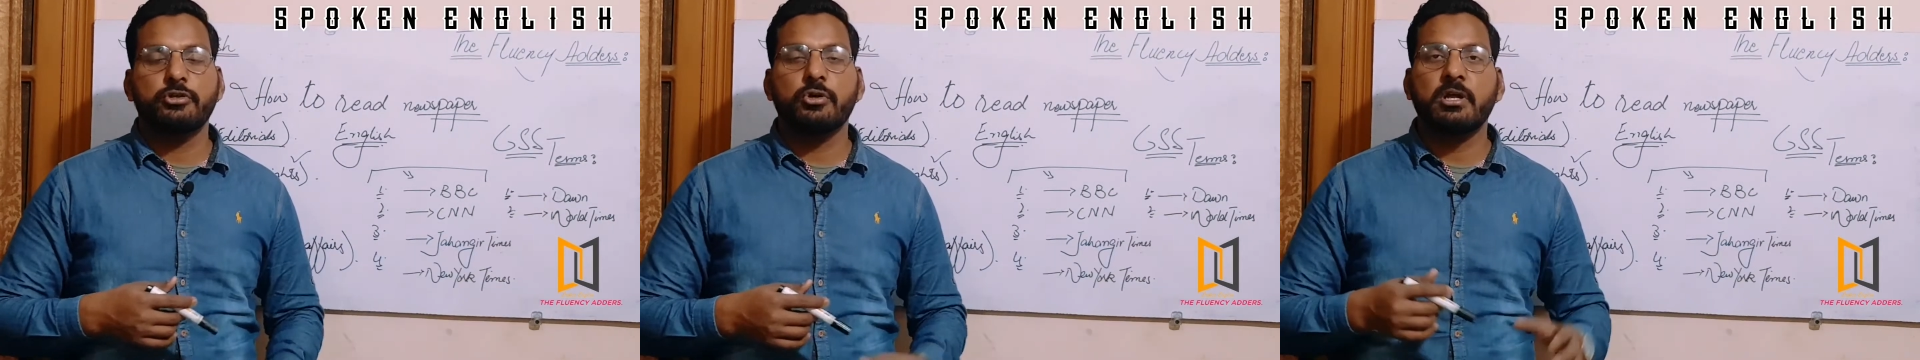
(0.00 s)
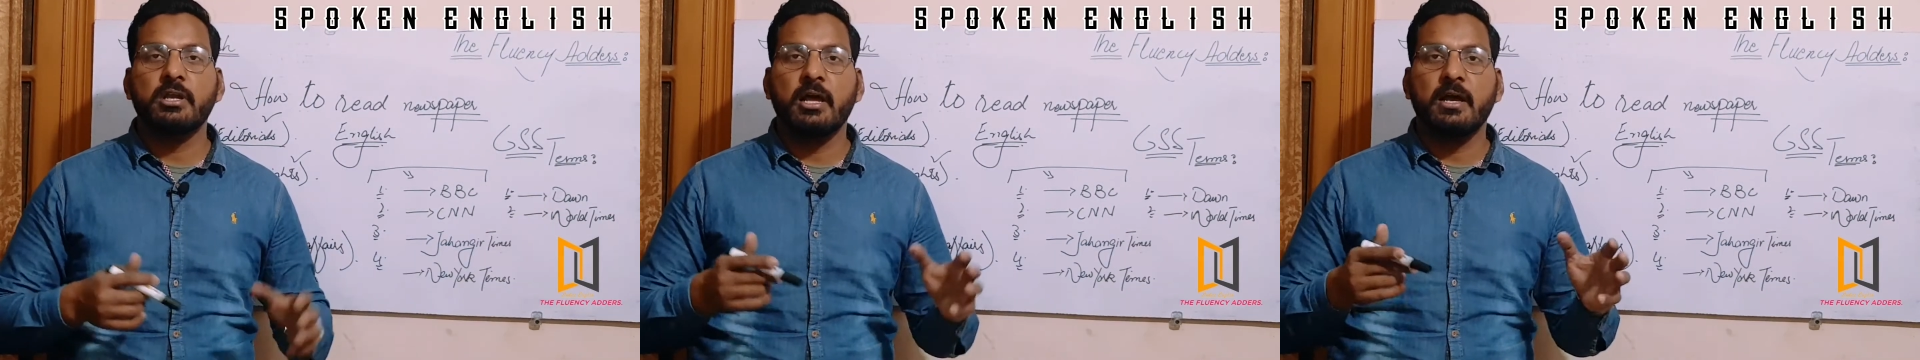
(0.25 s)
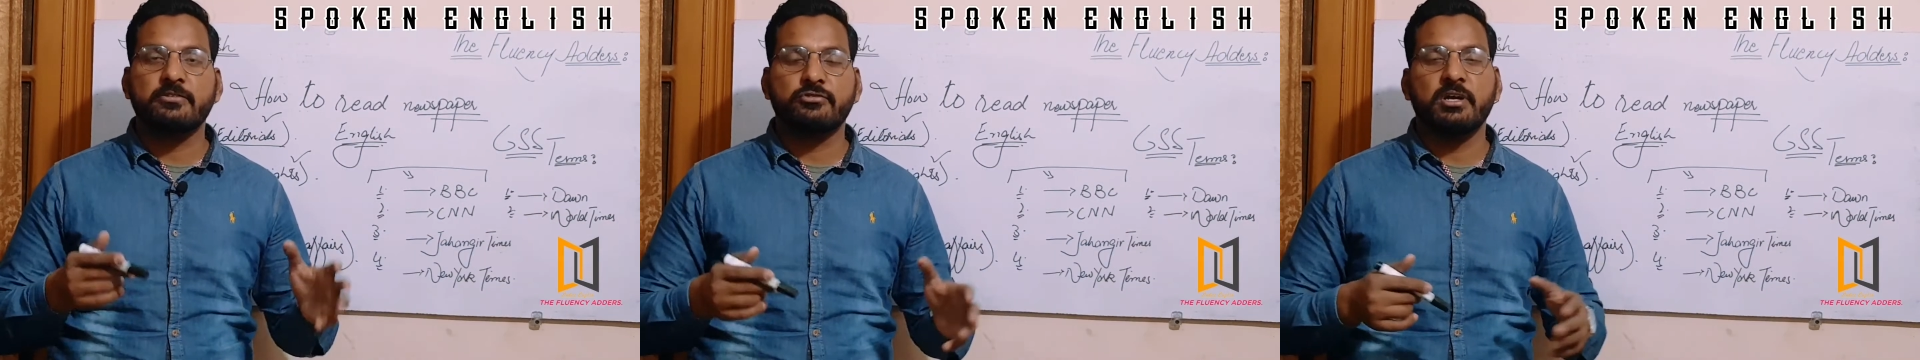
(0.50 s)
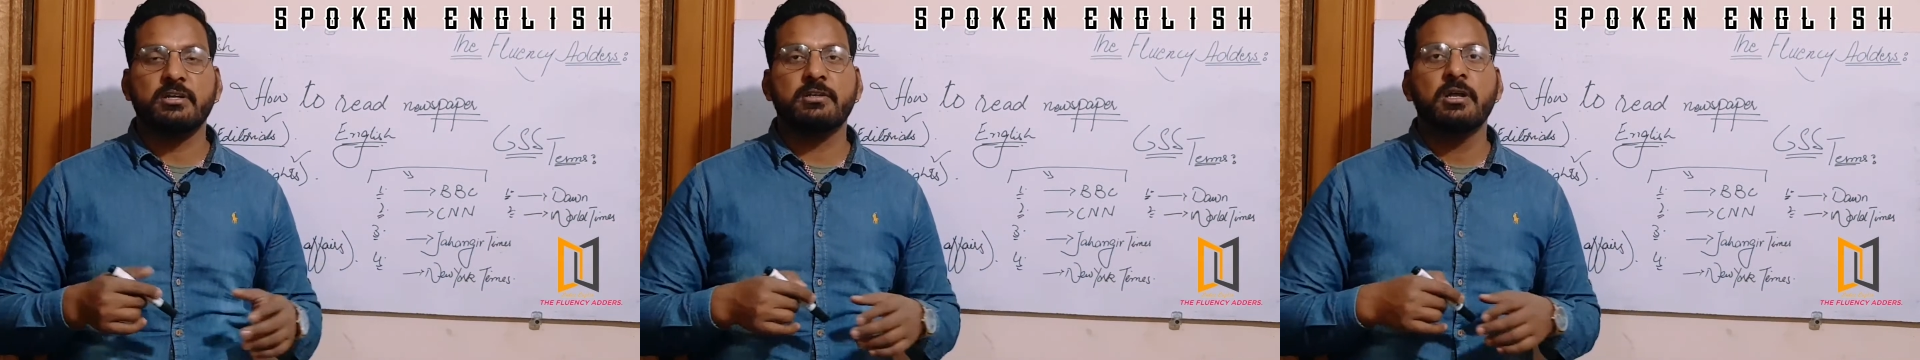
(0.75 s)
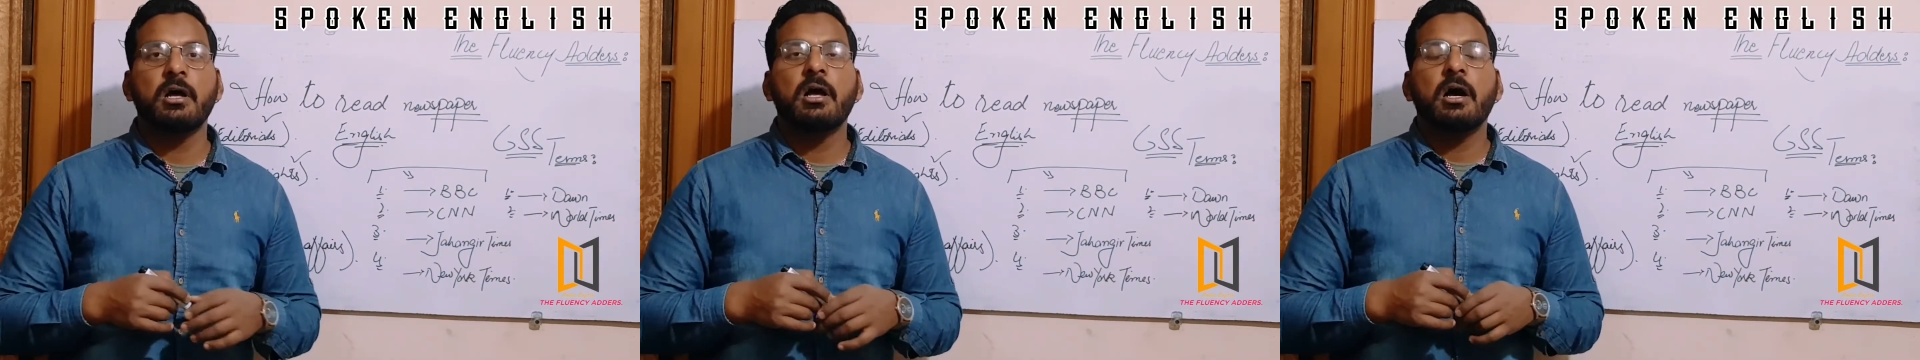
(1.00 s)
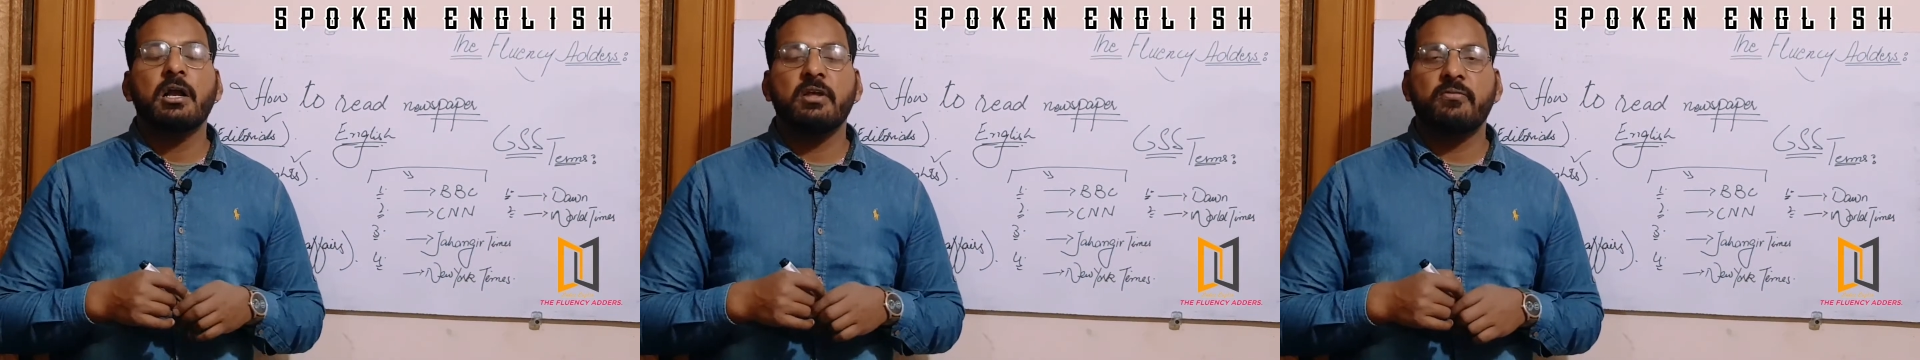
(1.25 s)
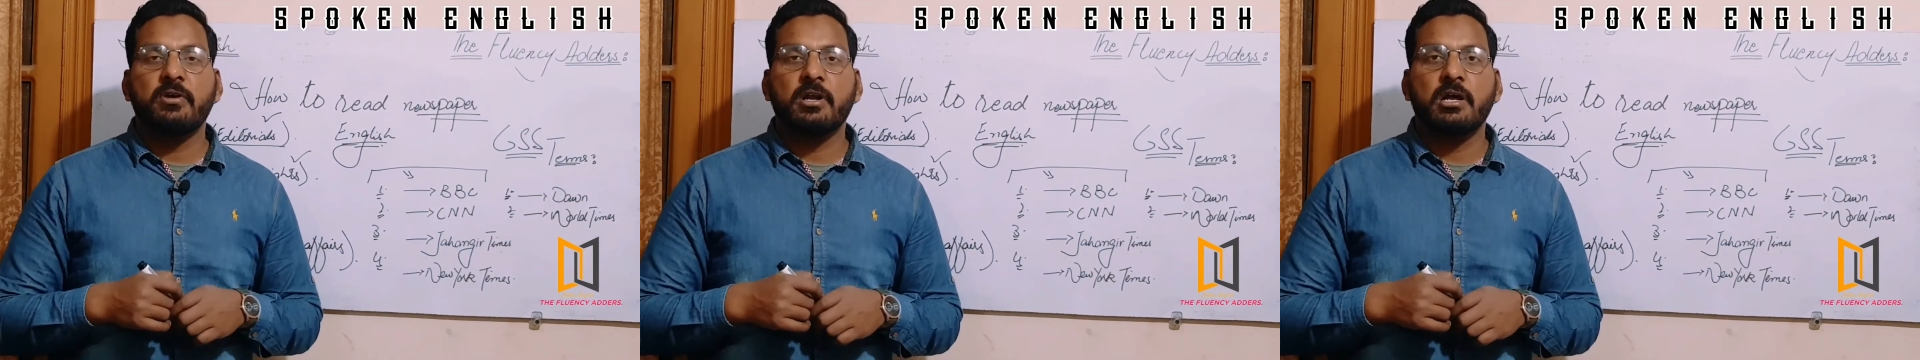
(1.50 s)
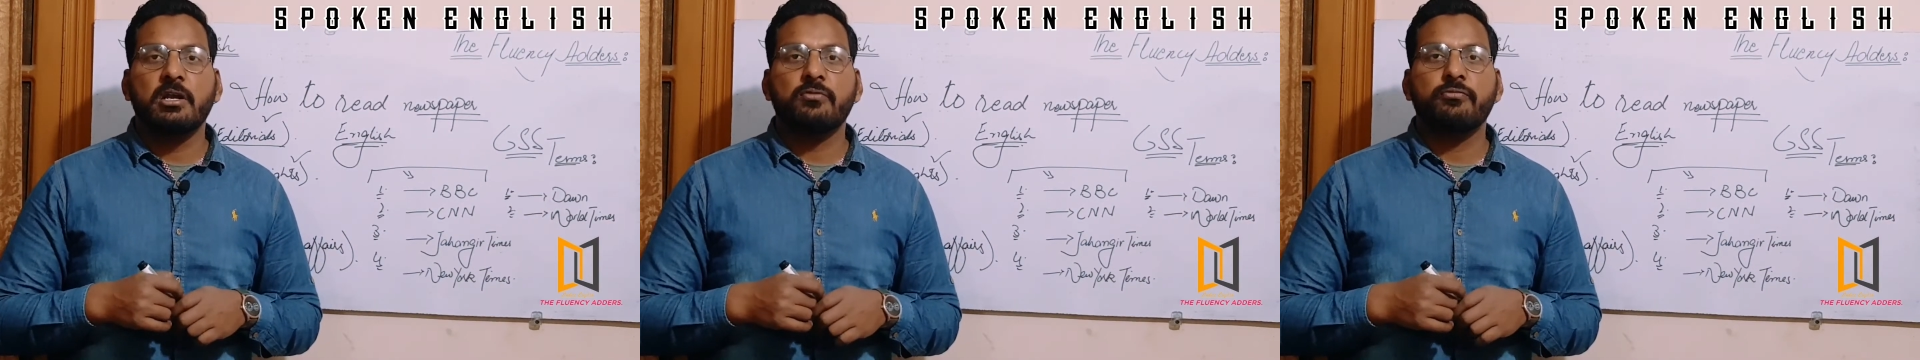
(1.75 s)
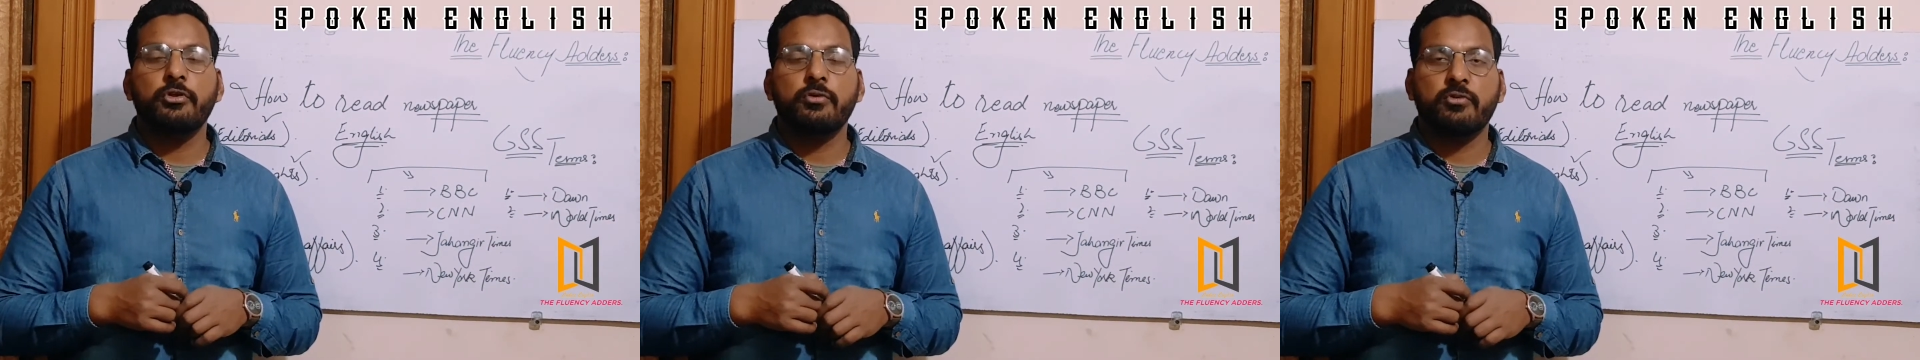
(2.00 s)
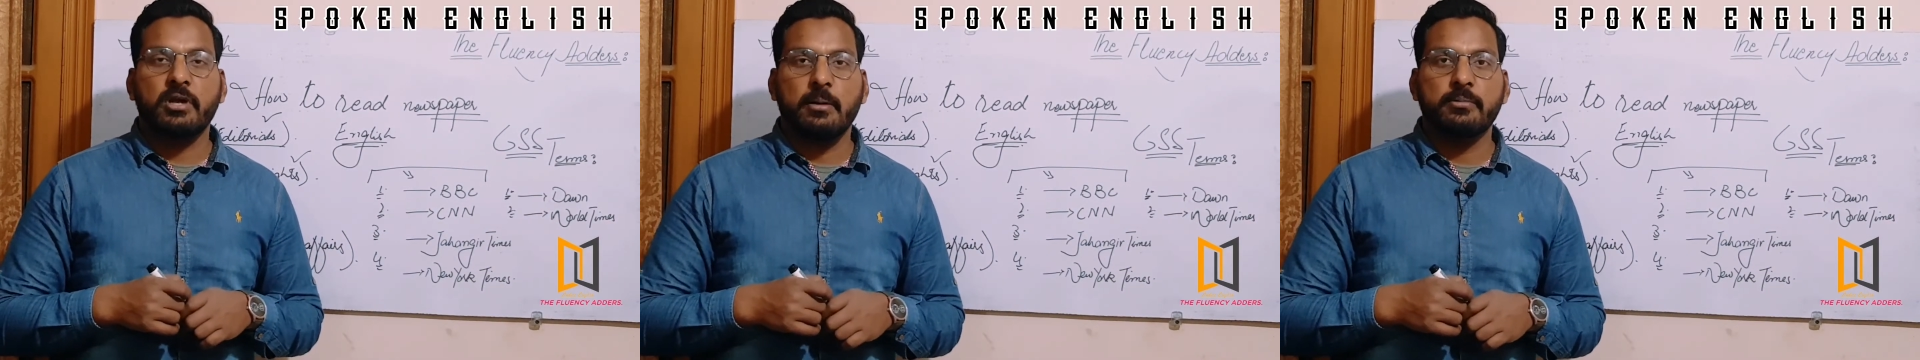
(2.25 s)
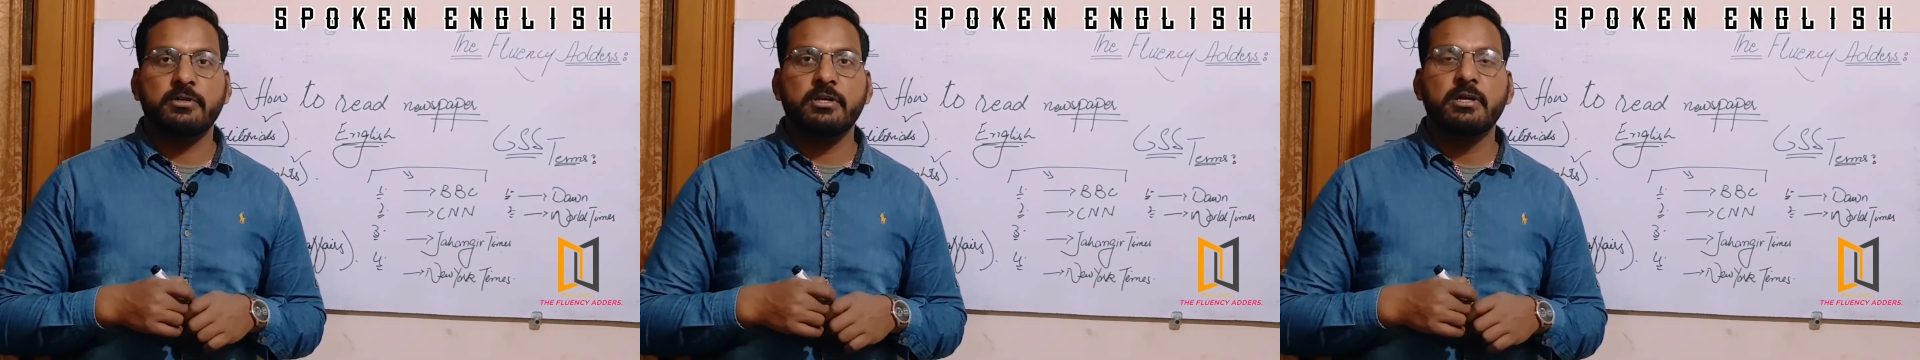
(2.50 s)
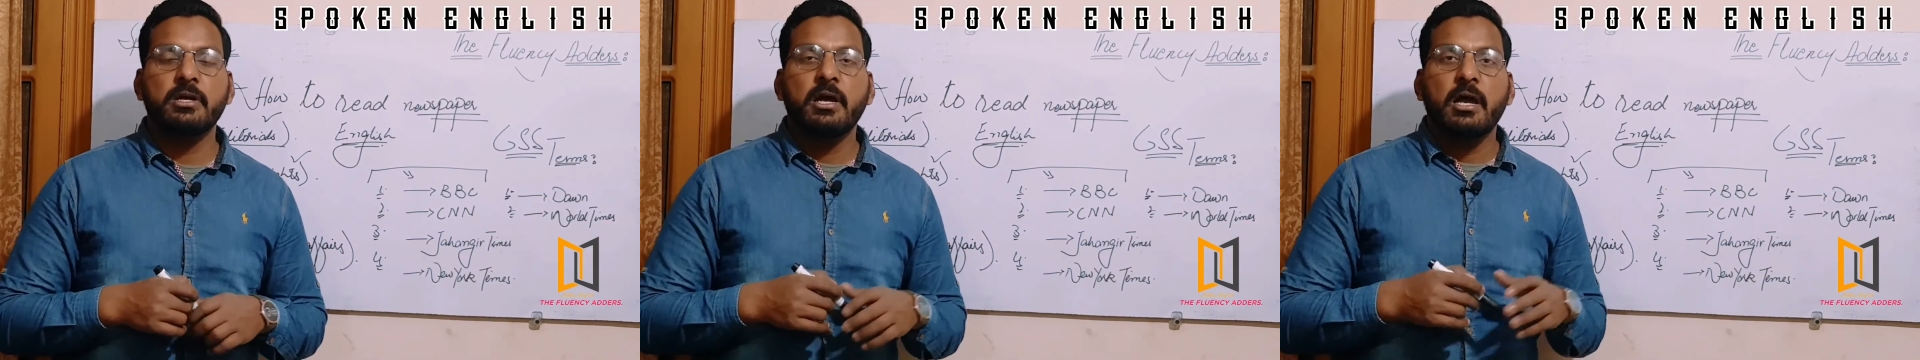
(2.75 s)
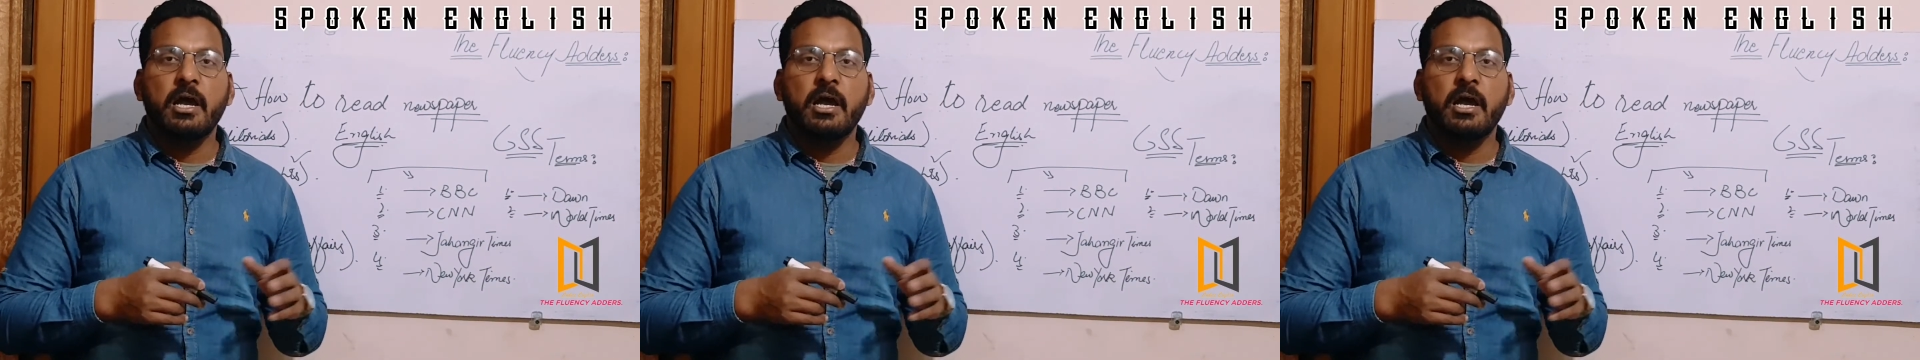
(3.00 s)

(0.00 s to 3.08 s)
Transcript: You can extract different kind of new vocabulary,